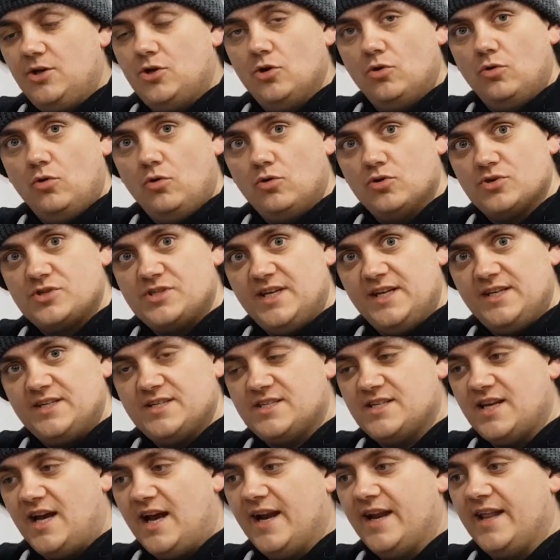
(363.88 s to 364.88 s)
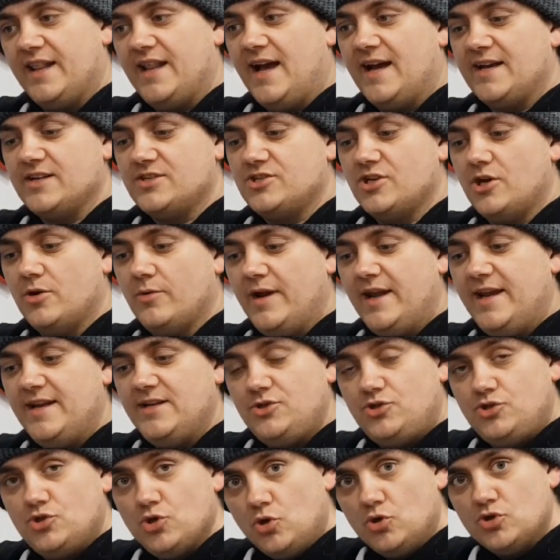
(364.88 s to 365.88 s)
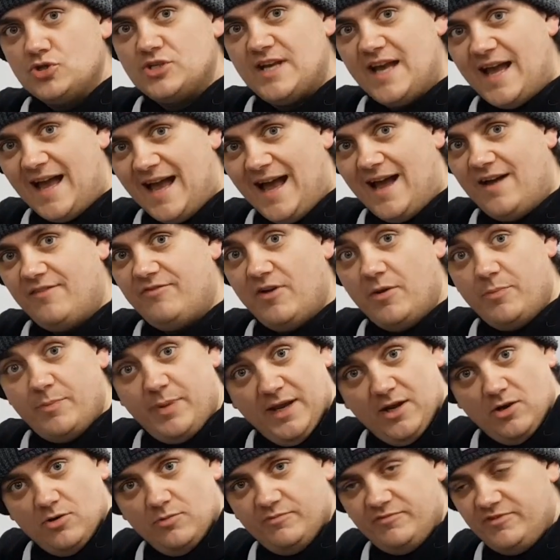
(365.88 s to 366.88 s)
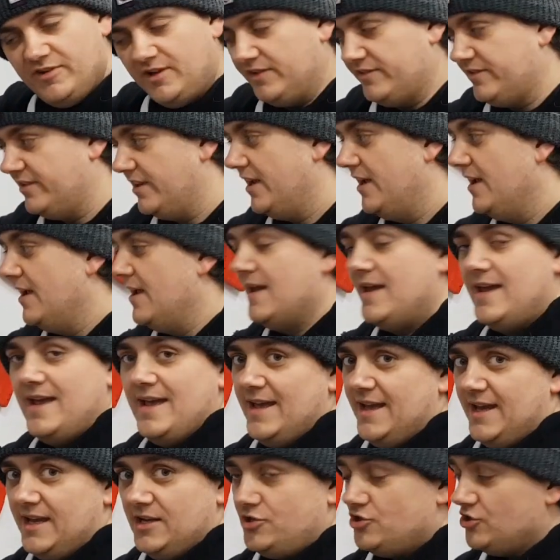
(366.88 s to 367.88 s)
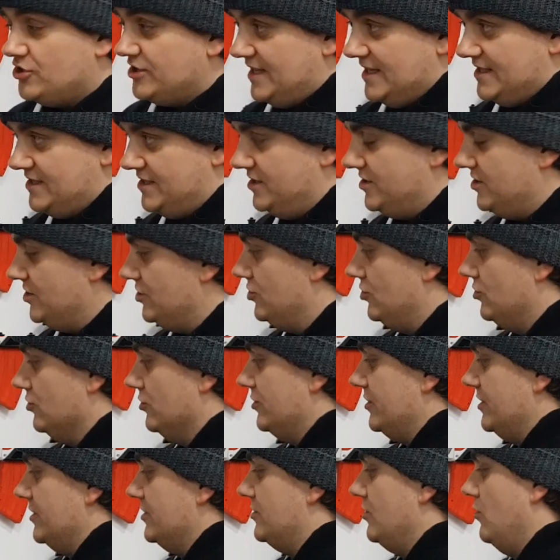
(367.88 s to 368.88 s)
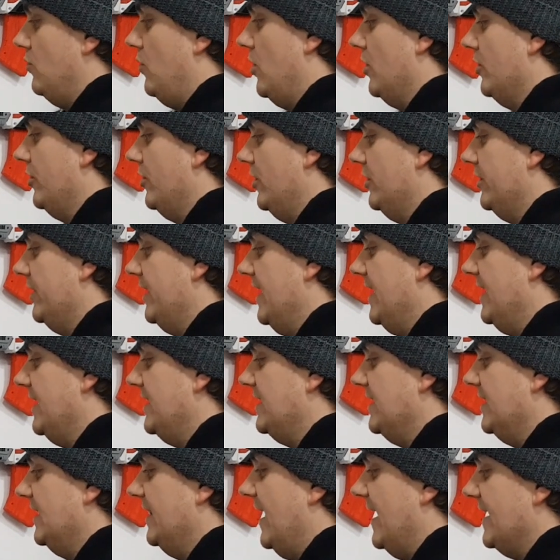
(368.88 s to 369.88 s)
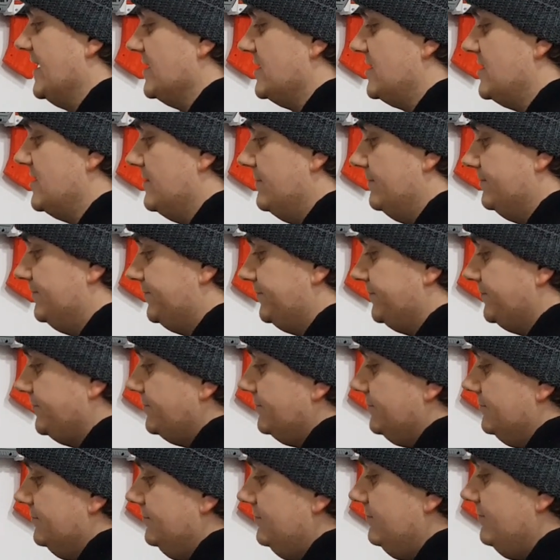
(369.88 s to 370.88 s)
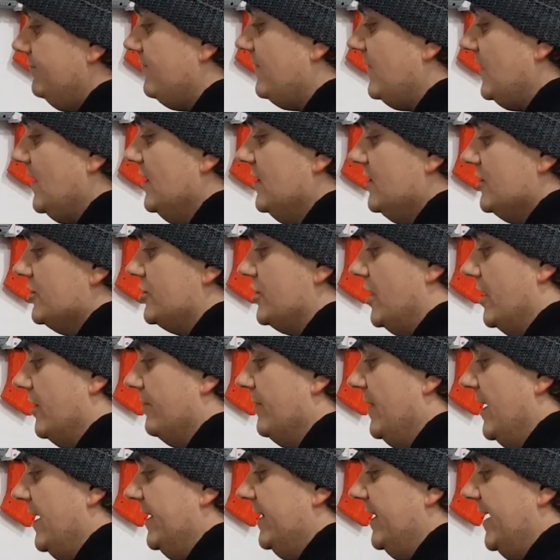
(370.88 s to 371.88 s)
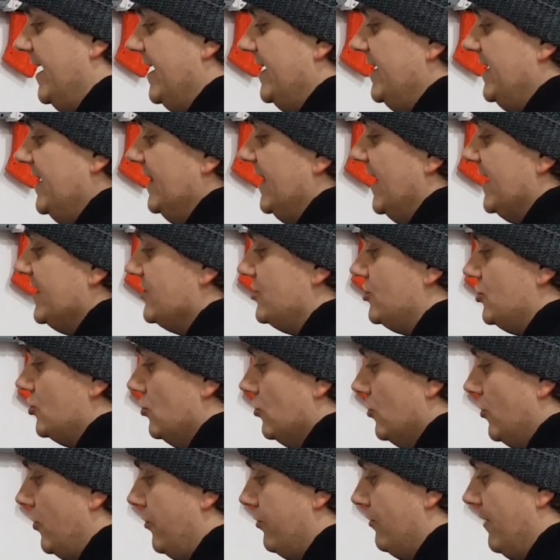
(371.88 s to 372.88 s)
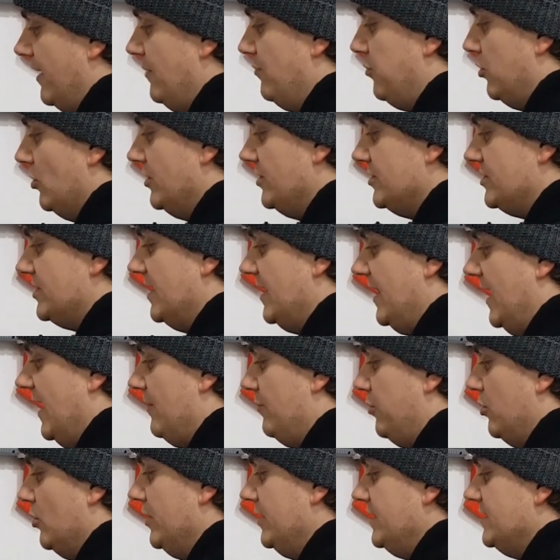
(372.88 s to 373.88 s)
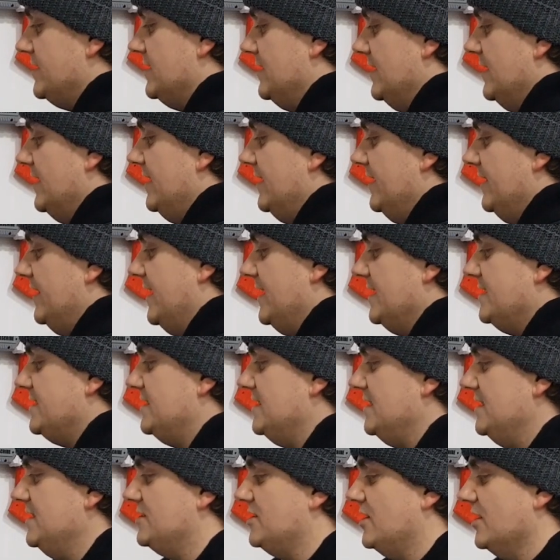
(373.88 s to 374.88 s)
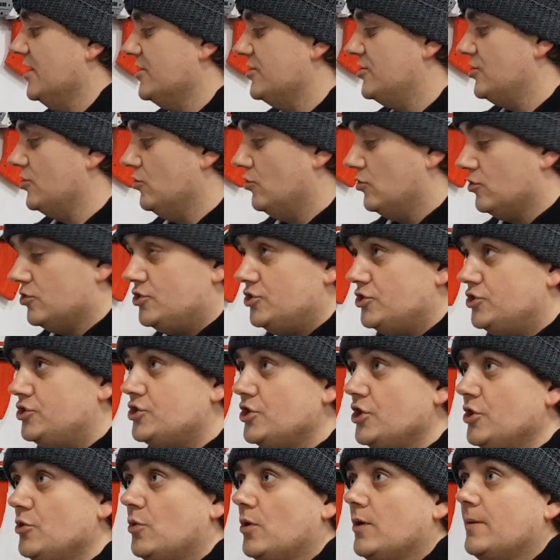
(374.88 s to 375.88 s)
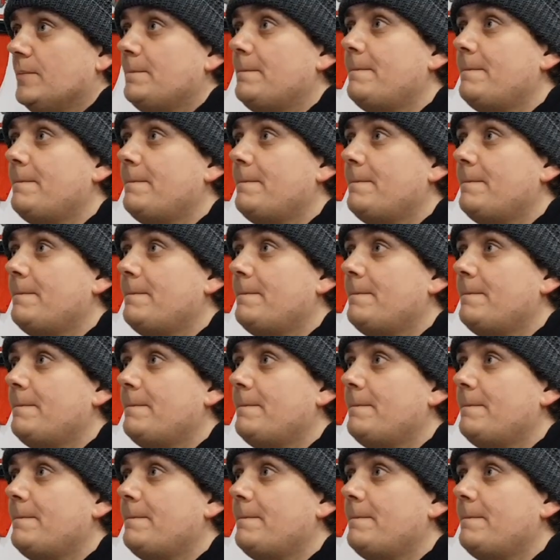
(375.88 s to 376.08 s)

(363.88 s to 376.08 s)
gauze inside of that. So it does have a pickup filter. It just isn't as good as the one on the AD Lance. So the AD Lance scored 3 points at that point. This is going to score 2.